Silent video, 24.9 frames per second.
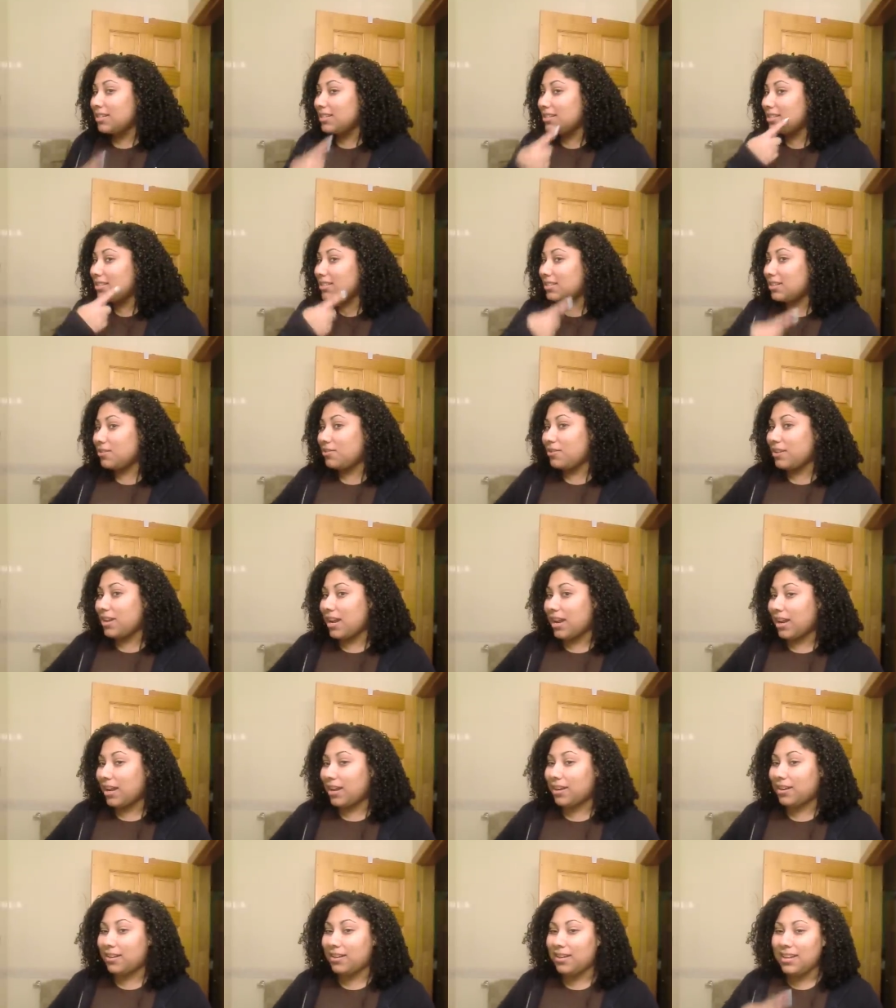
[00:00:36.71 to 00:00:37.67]
Still
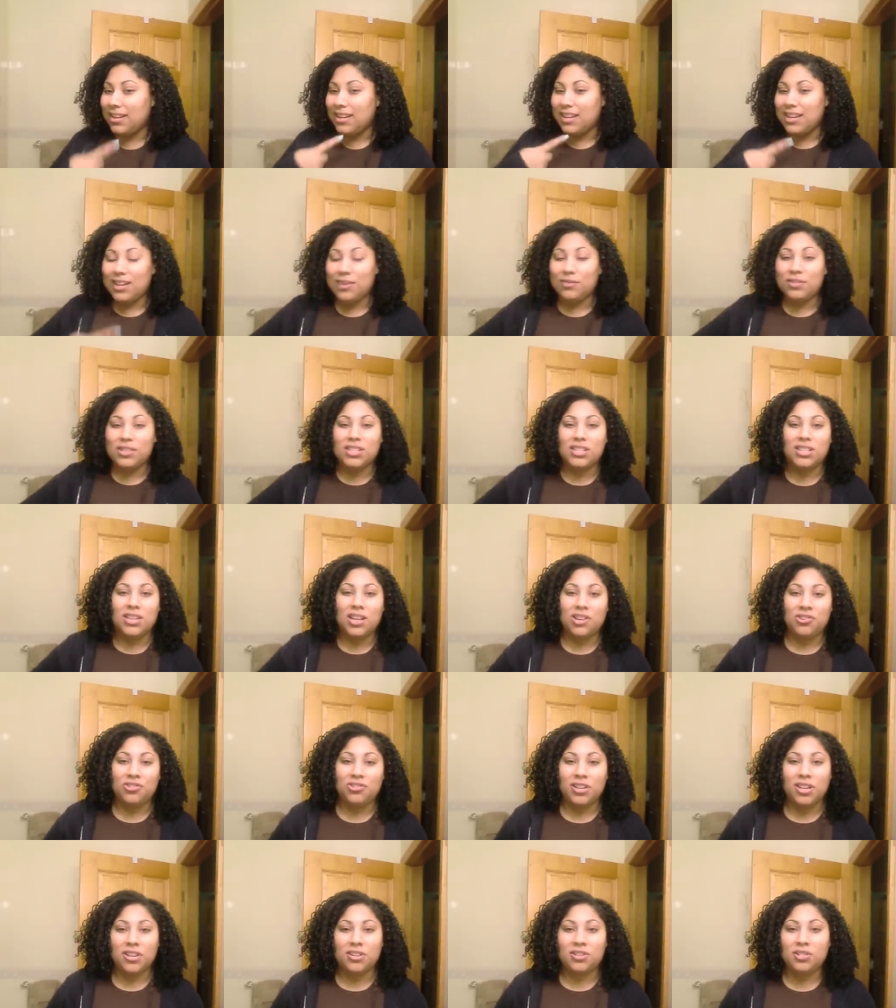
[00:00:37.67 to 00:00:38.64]
here. Even
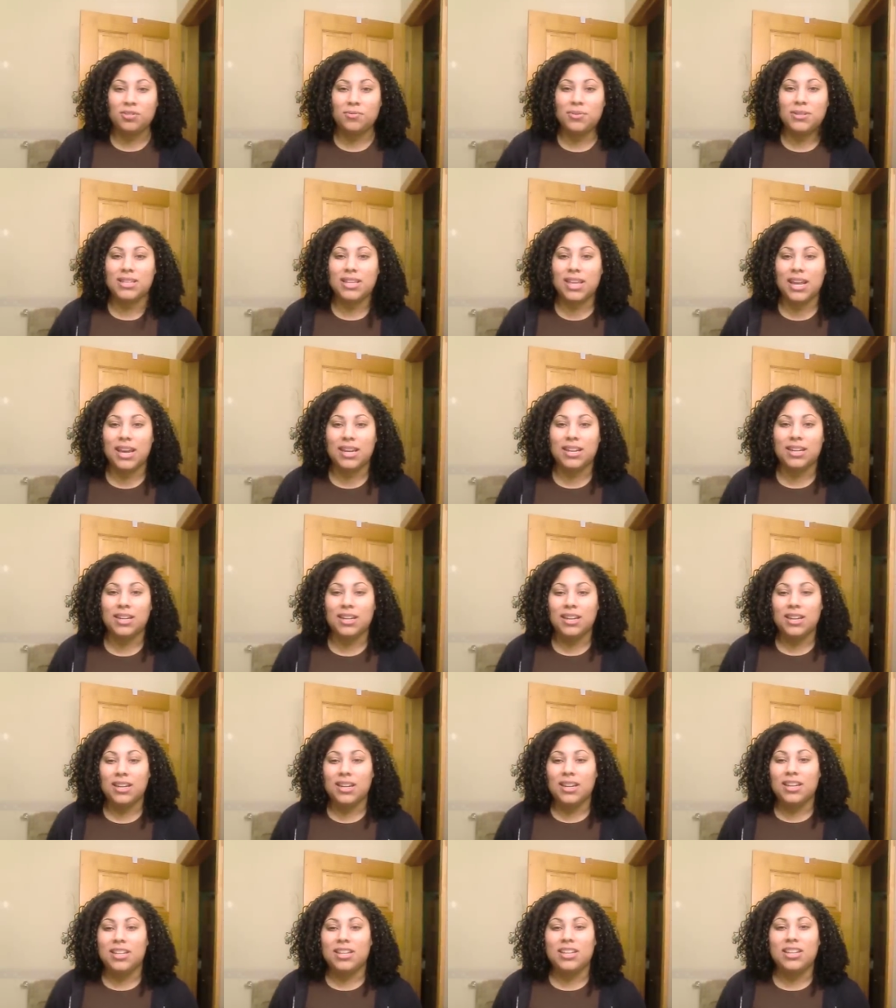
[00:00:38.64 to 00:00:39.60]
Sondriel, she was like,
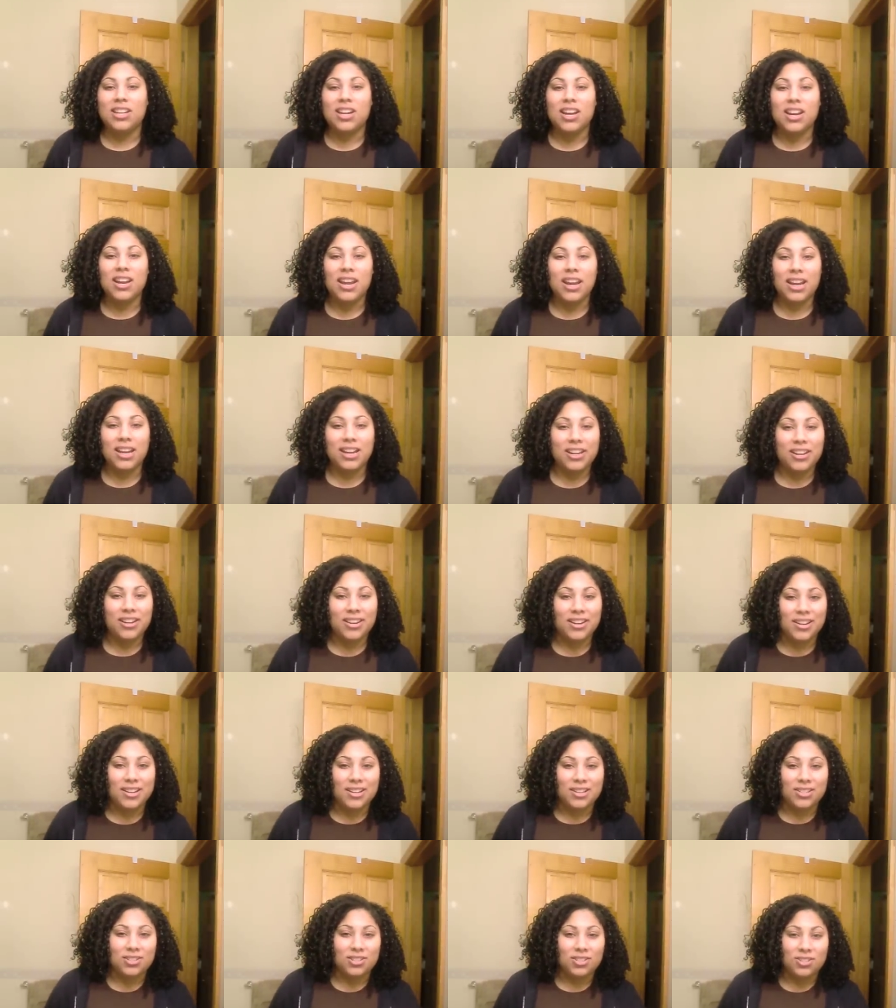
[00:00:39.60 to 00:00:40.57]
your hair
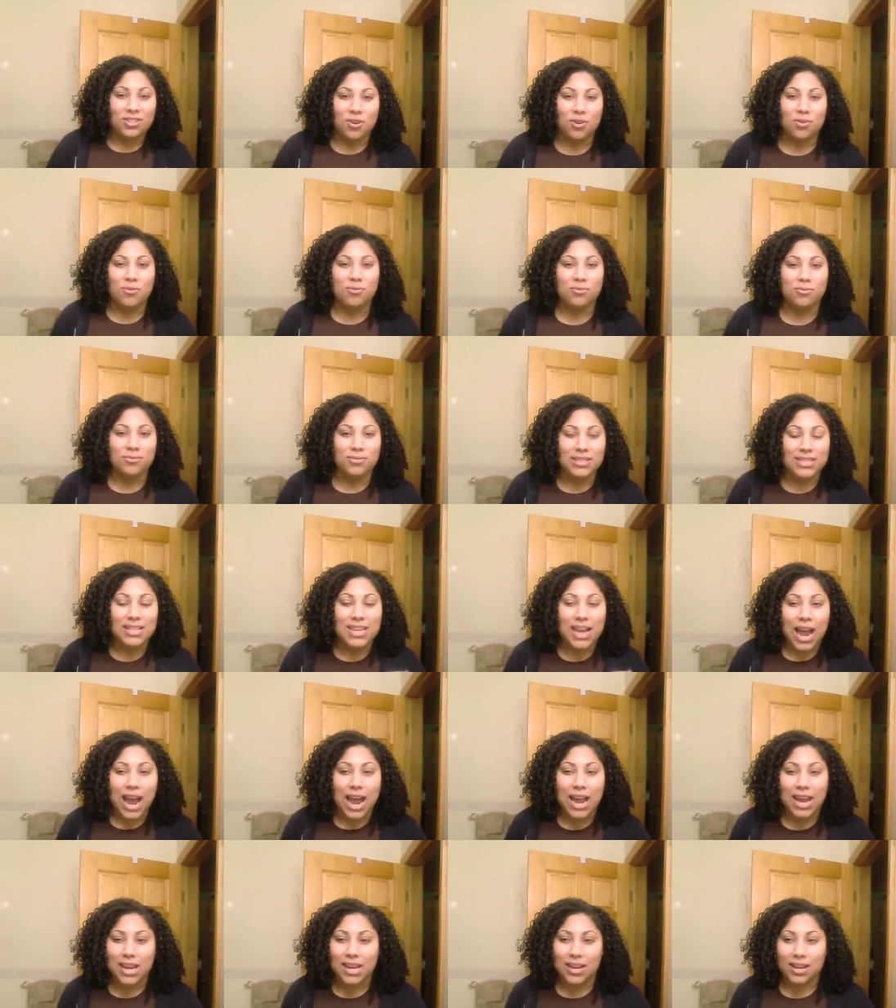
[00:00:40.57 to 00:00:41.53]
is so
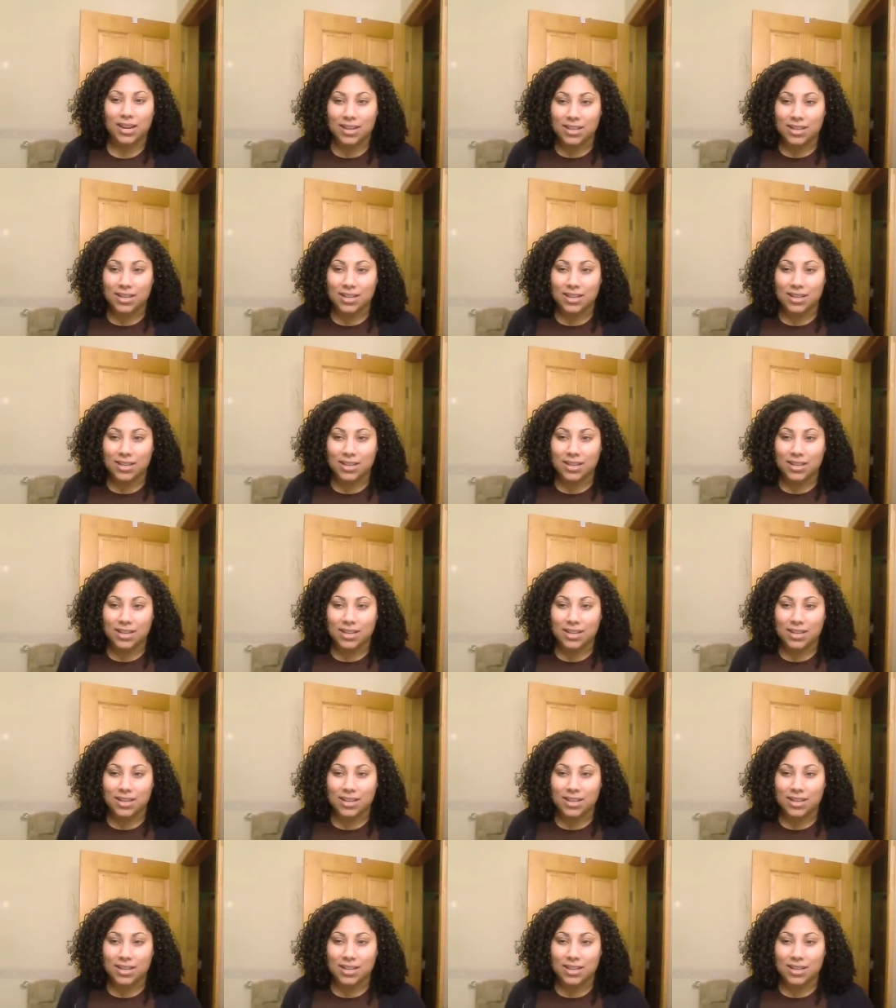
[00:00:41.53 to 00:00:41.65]
tight.